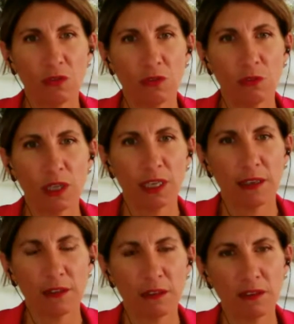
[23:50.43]

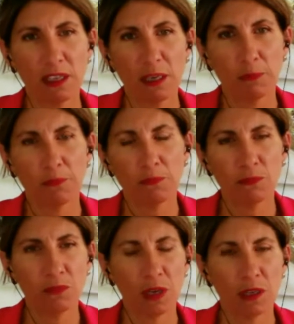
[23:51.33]
really go
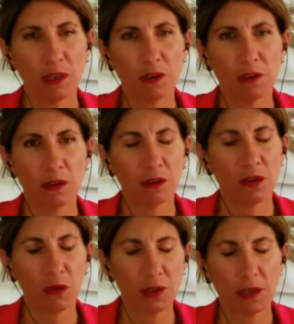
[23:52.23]
a
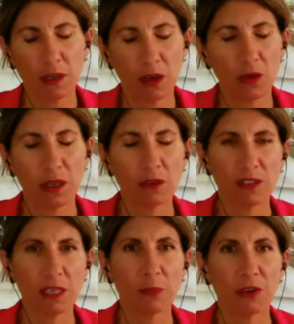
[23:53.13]
little
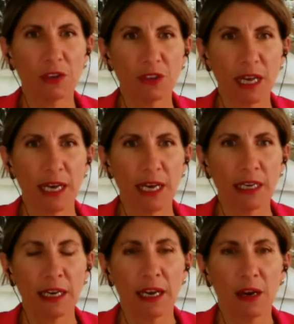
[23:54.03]
deeper into that.
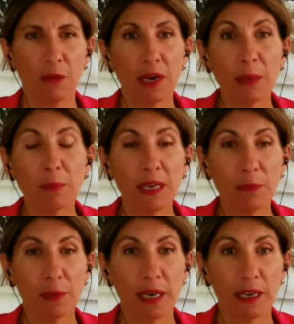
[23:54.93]
What I
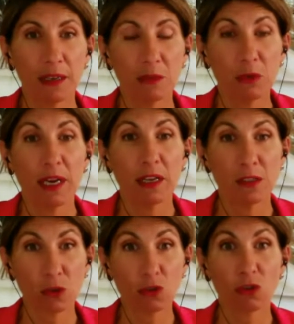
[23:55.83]
mean by creating
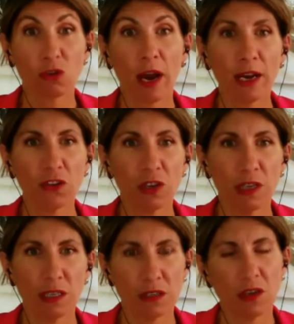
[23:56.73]
social
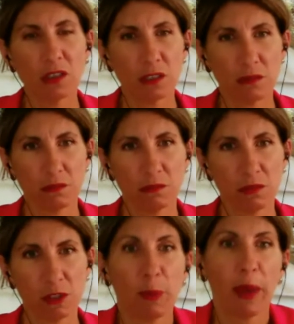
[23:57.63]
traction is not
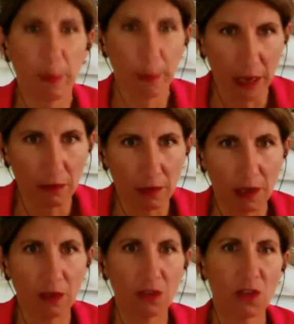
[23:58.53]
spamming,
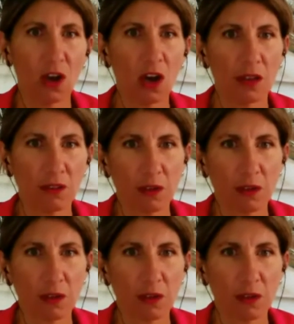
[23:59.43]
is not